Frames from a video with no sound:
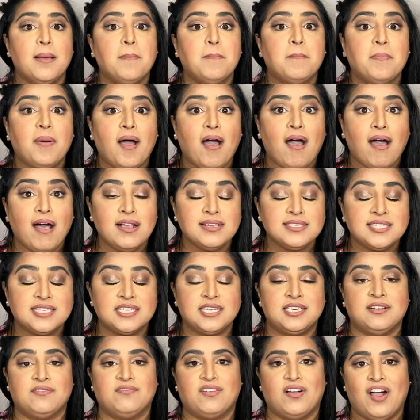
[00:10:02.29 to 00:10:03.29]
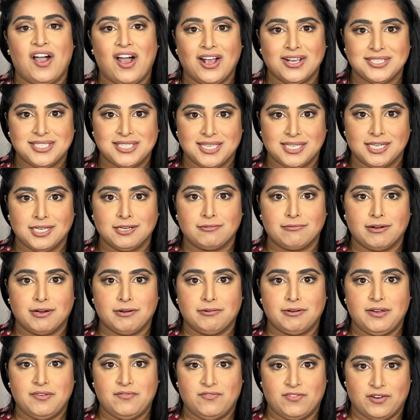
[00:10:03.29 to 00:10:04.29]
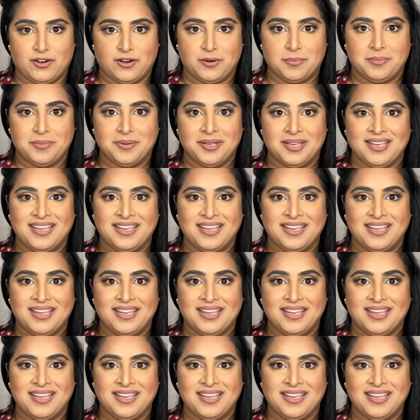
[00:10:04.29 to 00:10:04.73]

positive auxiliary verb.